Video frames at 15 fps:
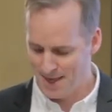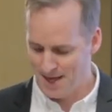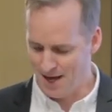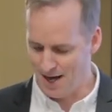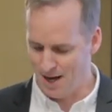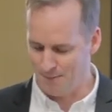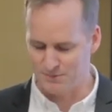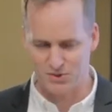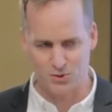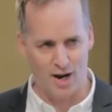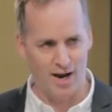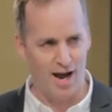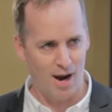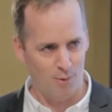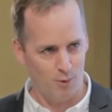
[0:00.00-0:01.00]
Um, so
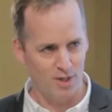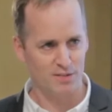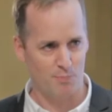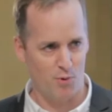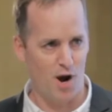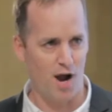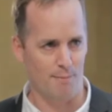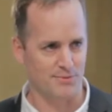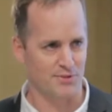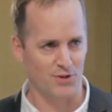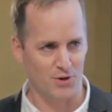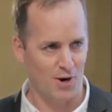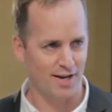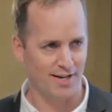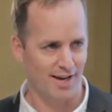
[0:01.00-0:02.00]
I, I, was prepped, you
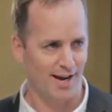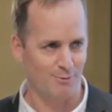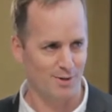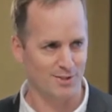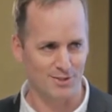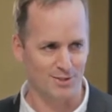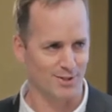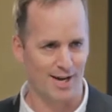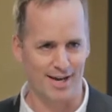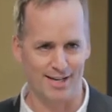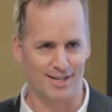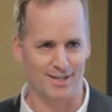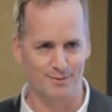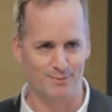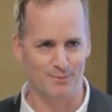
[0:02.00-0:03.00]
know, I, I, wasn't
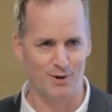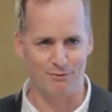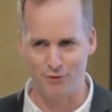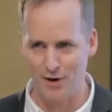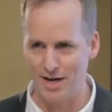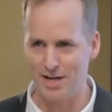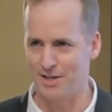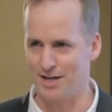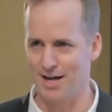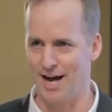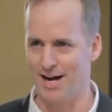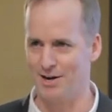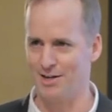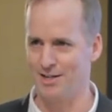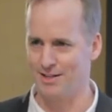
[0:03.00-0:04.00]
like afraid of the guy
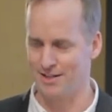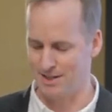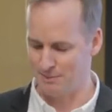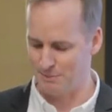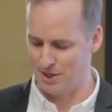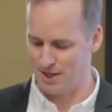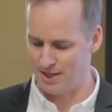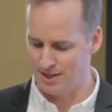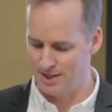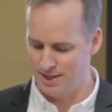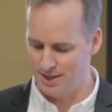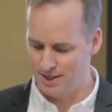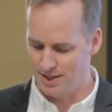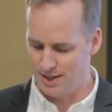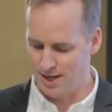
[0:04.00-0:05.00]
or anything, but
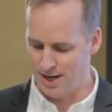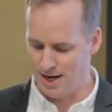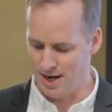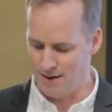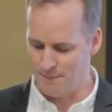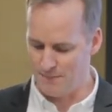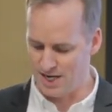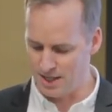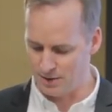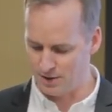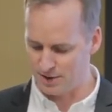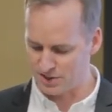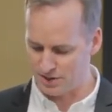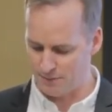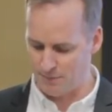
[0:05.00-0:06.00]
um, he
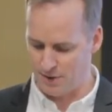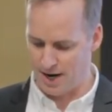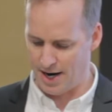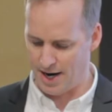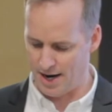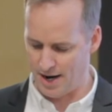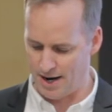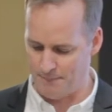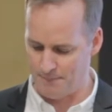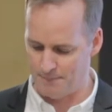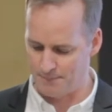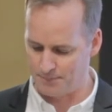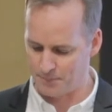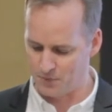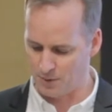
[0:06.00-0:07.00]
looks at my, um,
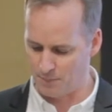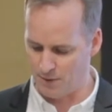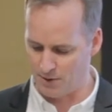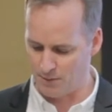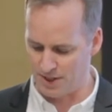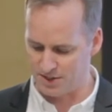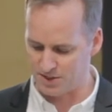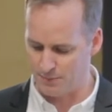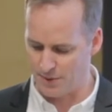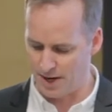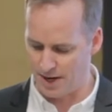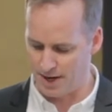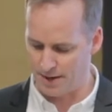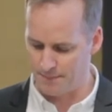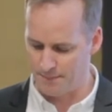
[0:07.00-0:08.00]
my
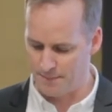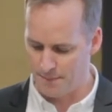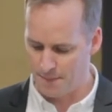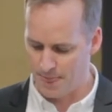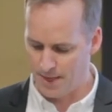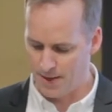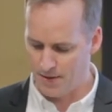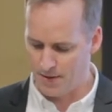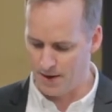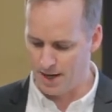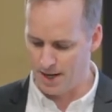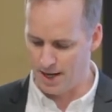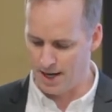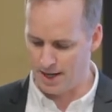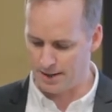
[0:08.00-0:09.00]
resume
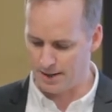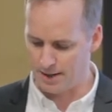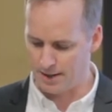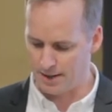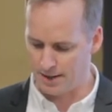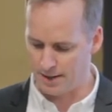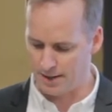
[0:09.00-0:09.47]
and